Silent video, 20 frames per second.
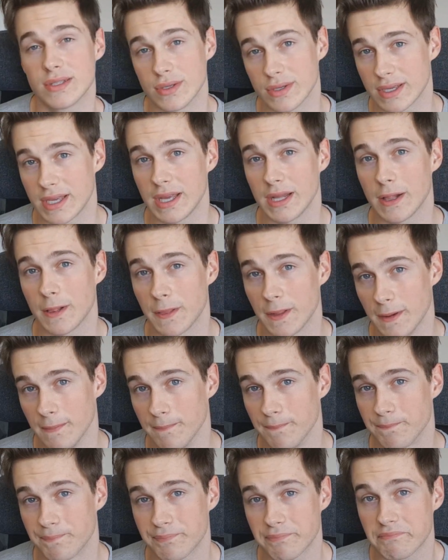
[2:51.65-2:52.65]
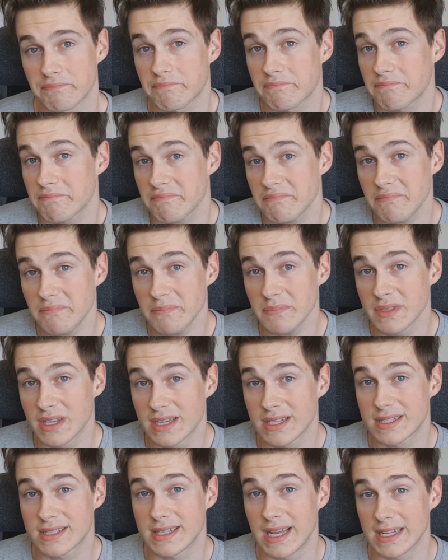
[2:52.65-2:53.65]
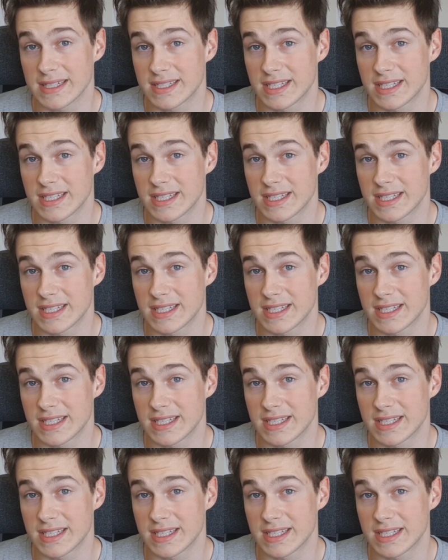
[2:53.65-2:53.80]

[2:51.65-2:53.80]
to kill them. It's that